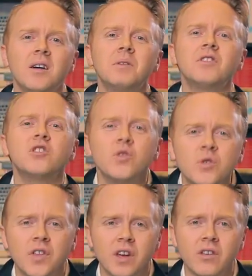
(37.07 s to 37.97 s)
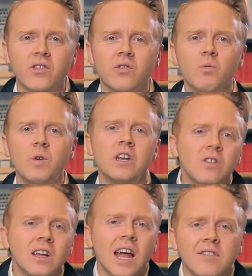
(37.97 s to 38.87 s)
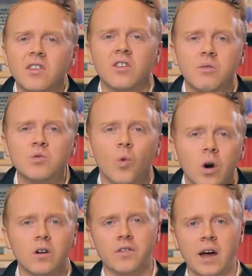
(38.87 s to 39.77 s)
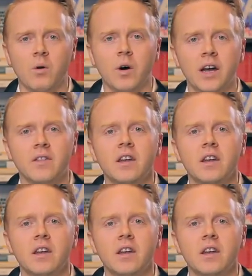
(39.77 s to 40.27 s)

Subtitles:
But the truth is, we know that life doesn't always work that way,